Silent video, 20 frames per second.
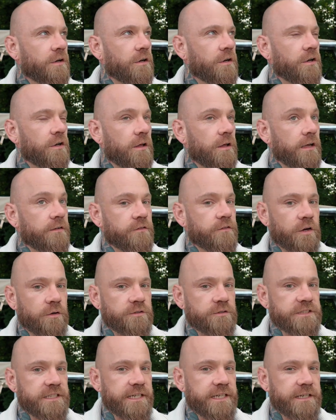life
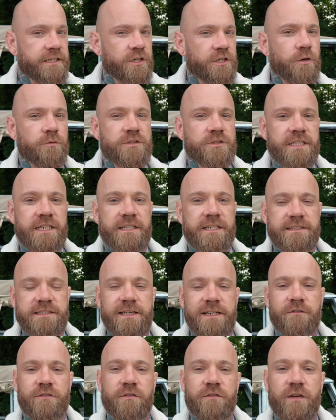coaching and
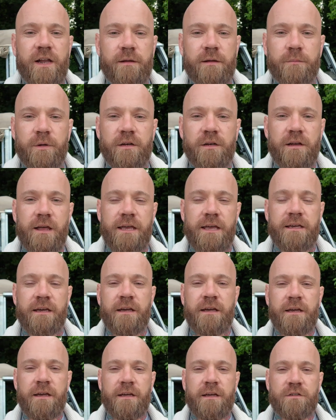self-development, like
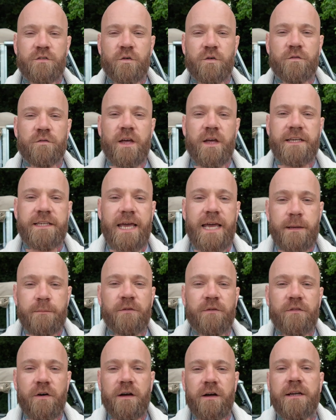sort of like
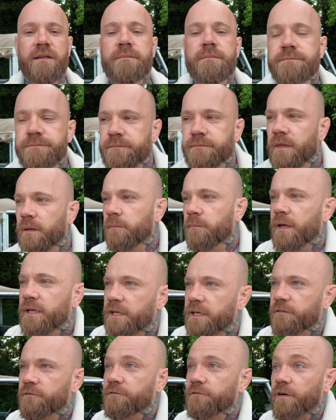gamified,
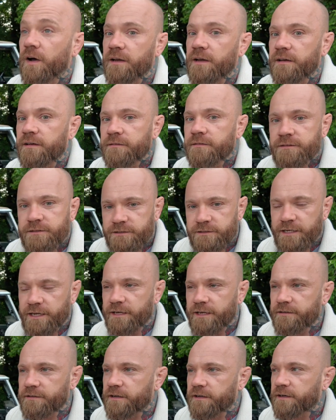make it fun and